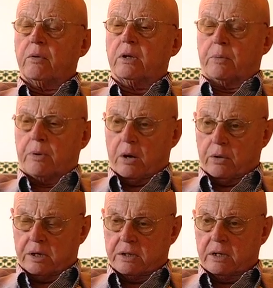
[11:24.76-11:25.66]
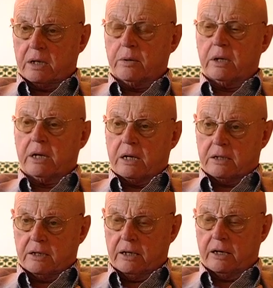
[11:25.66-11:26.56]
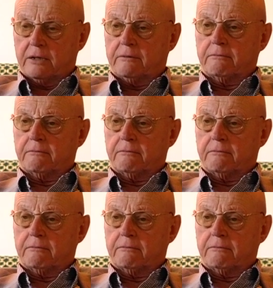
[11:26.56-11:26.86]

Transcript: With the power distance, yes, yes.